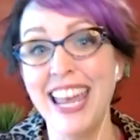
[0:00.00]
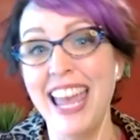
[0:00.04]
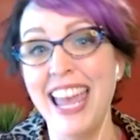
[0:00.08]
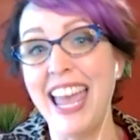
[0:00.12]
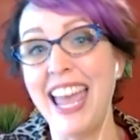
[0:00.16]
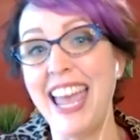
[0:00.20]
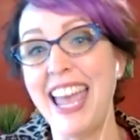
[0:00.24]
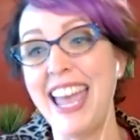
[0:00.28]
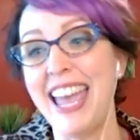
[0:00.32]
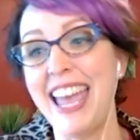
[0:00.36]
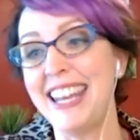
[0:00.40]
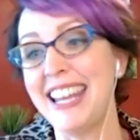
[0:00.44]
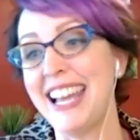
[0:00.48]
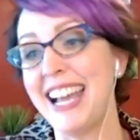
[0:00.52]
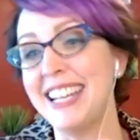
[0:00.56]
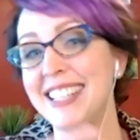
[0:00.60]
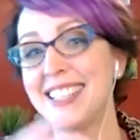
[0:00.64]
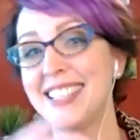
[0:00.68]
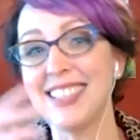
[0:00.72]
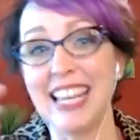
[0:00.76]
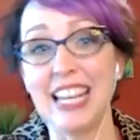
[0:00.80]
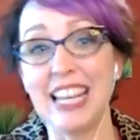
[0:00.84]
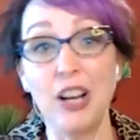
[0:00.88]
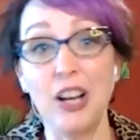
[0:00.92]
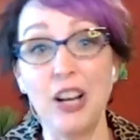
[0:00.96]
And I
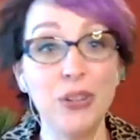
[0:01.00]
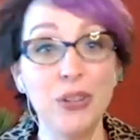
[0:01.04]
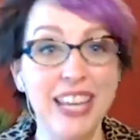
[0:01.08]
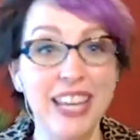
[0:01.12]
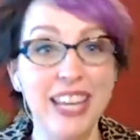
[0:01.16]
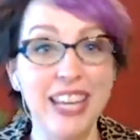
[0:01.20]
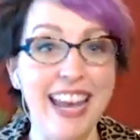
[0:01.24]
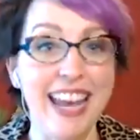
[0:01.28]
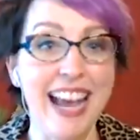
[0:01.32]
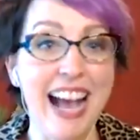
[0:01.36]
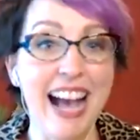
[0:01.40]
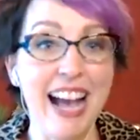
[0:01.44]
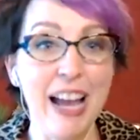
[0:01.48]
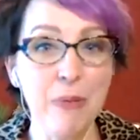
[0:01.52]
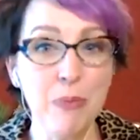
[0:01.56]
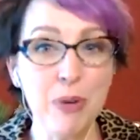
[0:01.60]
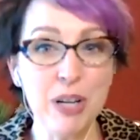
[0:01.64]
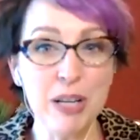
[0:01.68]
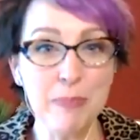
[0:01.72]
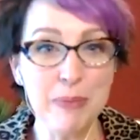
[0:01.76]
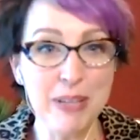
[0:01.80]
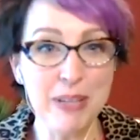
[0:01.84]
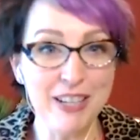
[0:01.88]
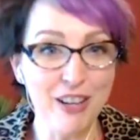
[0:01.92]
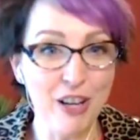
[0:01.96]
said, okay, I want to
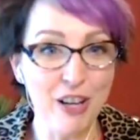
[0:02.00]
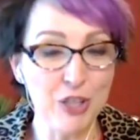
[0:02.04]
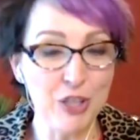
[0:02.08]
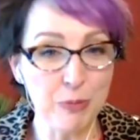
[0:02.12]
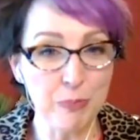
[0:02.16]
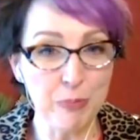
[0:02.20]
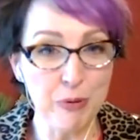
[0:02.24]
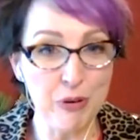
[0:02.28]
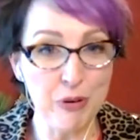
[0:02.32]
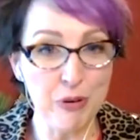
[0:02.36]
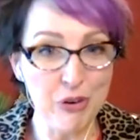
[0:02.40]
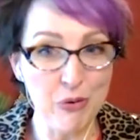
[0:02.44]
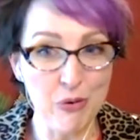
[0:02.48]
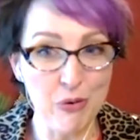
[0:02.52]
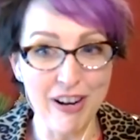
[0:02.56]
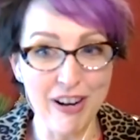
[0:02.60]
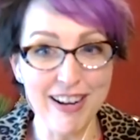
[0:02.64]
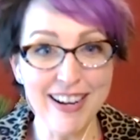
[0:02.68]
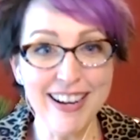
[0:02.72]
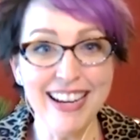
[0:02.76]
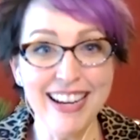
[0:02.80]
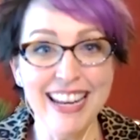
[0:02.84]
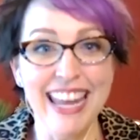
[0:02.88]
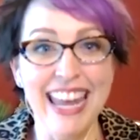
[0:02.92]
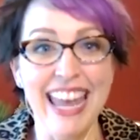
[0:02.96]
be an entrepreneur.
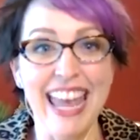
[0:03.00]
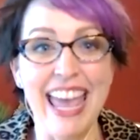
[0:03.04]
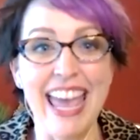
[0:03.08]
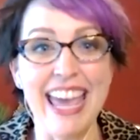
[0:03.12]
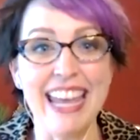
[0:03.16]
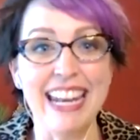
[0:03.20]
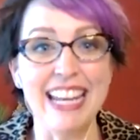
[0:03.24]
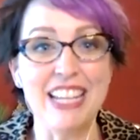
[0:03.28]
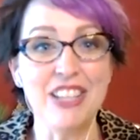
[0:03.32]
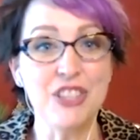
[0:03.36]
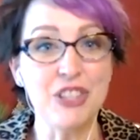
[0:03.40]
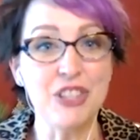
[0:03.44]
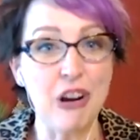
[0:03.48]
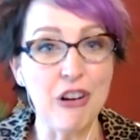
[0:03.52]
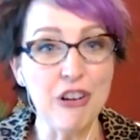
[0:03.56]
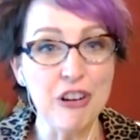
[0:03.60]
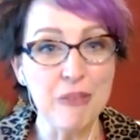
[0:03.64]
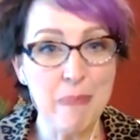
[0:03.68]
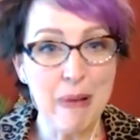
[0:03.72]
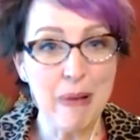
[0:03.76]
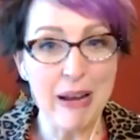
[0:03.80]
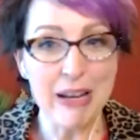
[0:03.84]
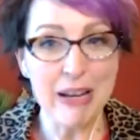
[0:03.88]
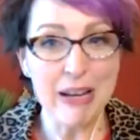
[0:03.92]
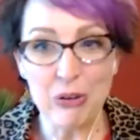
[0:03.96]
And I started
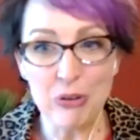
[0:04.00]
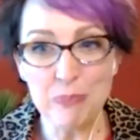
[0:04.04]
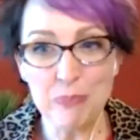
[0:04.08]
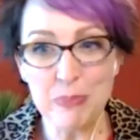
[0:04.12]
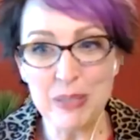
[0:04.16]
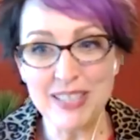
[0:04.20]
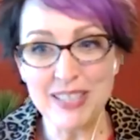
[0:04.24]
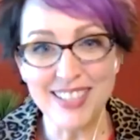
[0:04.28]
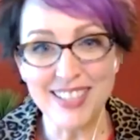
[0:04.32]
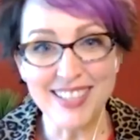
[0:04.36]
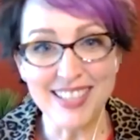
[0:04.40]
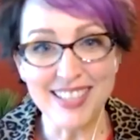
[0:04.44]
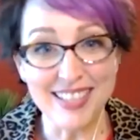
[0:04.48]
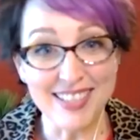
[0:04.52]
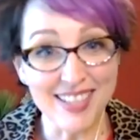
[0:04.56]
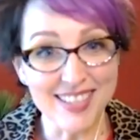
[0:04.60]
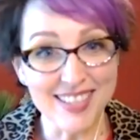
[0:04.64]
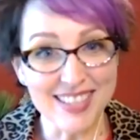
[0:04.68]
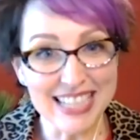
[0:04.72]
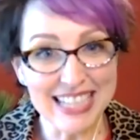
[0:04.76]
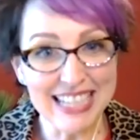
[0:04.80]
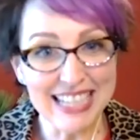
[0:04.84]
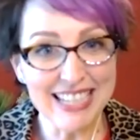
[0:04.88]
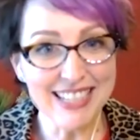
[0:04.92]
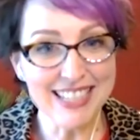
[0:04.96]
my own business as a
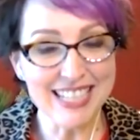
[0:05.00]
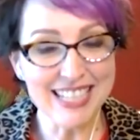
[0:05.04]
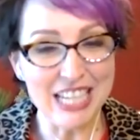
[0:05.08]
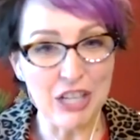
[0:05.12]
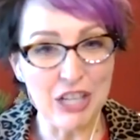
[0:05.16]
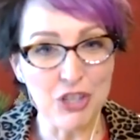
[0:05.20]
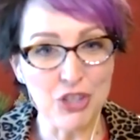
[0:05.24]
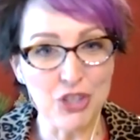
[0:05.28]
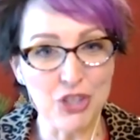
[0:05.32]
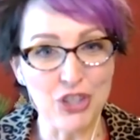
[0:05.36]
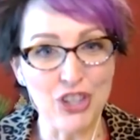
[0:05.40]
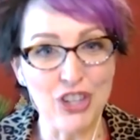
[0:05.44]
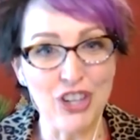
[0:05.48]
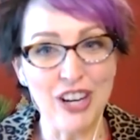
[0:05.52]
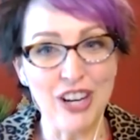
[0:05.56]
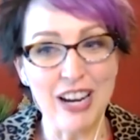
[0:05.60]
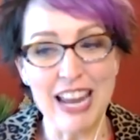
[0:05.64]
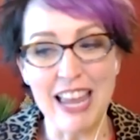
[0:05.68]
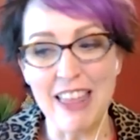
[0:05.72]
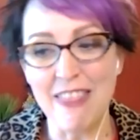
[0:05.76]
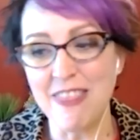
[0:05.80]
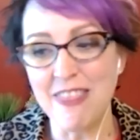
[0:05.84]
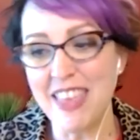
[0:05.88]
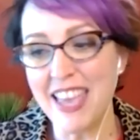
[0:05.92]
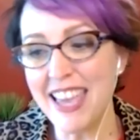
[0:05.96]
singing teacher.
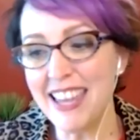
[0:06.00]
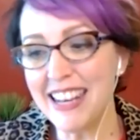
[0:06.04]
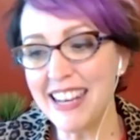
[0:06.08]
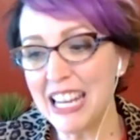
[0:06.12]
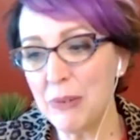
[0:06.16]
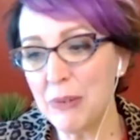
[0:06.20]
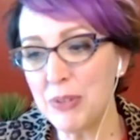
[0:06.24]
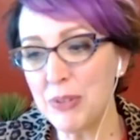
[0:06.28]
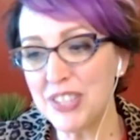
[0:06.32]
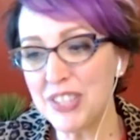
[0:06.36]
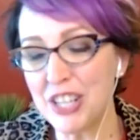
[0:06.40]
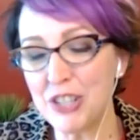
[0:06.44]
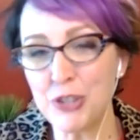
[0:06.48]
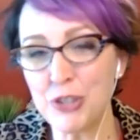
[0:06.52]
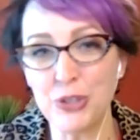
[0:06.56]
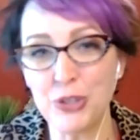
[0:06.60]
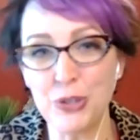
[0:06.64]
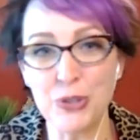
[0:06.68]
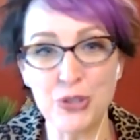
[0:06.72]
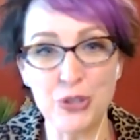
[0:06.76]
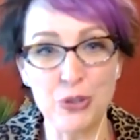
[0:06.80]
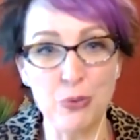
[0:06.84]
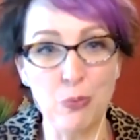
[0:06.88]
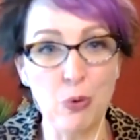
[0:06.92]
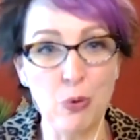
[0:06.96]
And then I was introduced
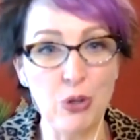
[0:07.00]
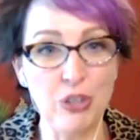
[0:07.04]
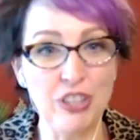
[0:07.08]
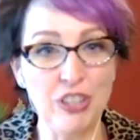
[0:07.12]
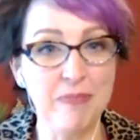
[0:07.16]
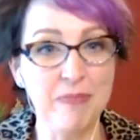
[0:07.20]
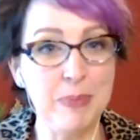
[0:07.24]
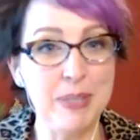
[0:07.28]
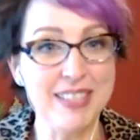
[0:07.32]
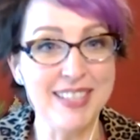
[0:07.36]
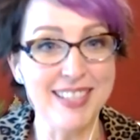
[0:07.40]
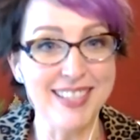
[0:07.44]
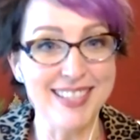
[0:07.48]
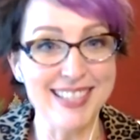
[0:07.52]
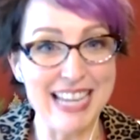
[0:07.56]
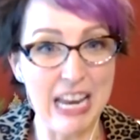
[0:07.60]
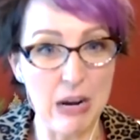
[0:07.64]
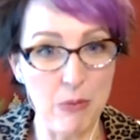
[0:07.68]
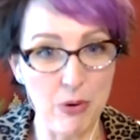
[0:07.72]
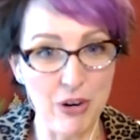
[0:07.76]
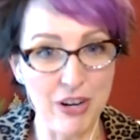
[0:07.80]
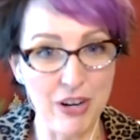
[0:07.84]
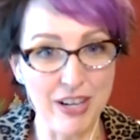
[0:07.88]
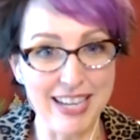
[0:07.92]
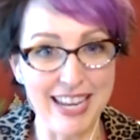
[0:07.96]
to the world of business
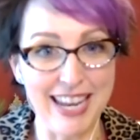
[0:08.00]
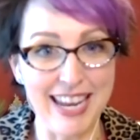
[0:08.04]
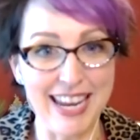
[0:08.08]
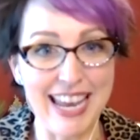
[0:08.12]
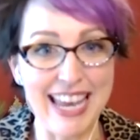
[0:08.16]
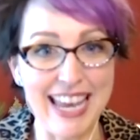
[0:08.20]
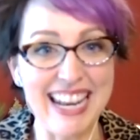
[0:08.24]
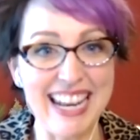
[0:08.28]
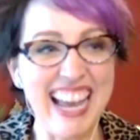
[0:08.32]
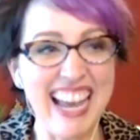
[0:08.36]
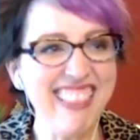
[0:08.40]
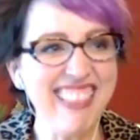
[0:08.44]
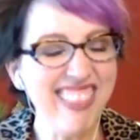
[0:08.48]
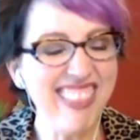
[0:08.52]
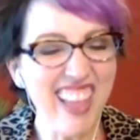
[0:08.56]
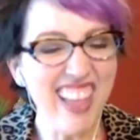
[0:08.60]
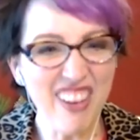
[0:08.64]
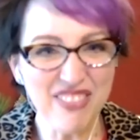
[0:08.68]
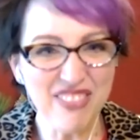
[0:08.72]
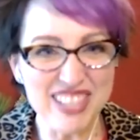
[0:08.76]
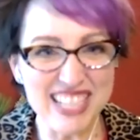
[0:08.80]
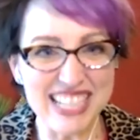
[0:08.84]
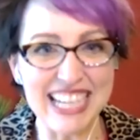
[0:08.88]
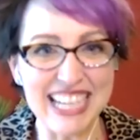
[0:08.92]
networking. And I loved it.